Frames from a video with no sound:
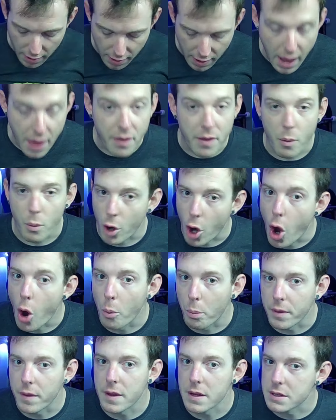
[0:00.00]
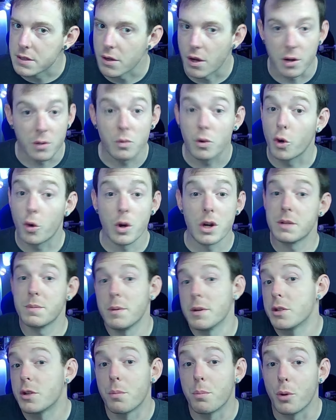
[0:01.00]
and they were to open this on
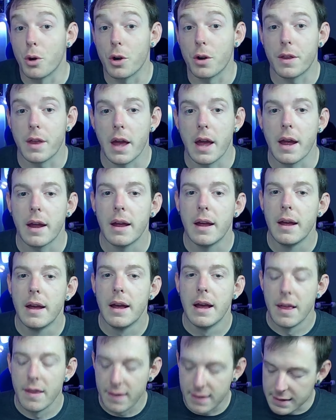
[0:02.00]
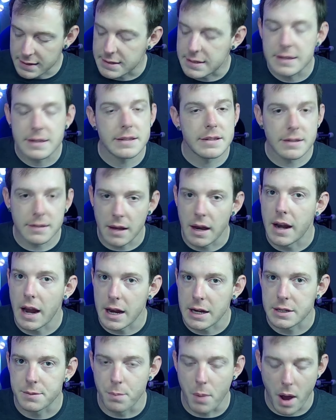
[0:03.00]
Christmas or birthday, this is a
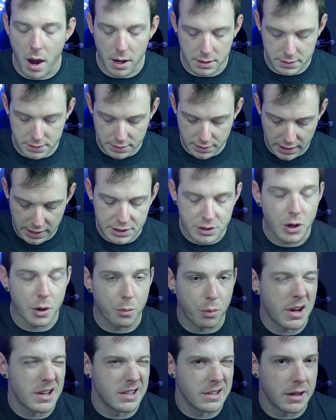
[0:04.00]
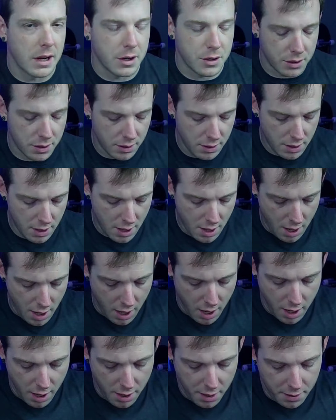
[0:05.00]
nice box. It's good presentation.
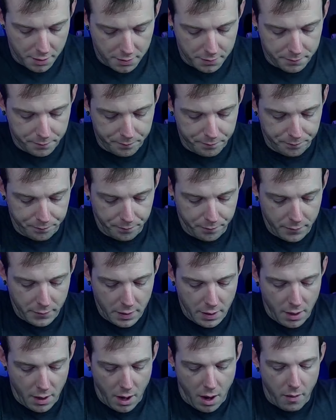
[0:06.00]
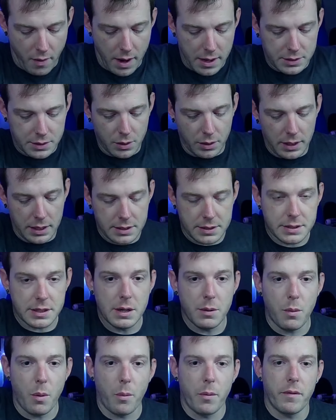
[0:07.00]
All right, so let's
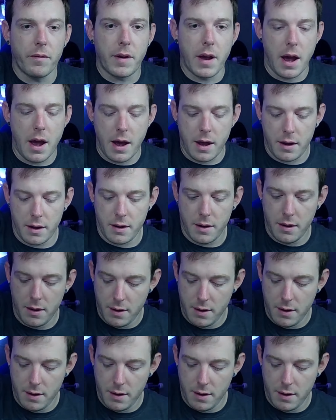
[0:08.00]
see what we've got